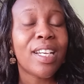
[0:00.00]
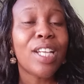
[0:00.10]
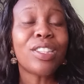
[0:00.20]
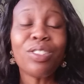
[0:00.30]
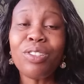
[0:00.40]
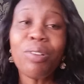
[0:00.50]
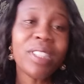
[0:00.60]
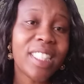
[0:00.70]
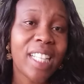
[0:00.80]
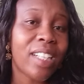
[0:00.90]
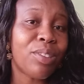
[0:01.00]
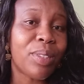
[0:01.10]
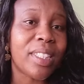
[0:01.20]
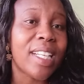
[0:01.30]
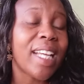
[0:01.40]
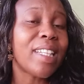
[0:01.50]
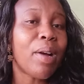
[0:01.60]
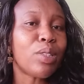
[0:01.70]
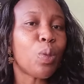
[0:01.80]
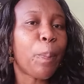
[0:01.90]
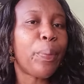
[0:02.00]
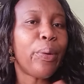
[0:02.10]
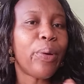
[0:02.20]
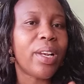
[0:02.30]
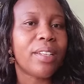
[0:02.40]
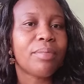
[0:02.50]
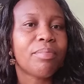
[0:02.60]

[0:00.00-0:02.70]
So you know what they are doing? They want to pull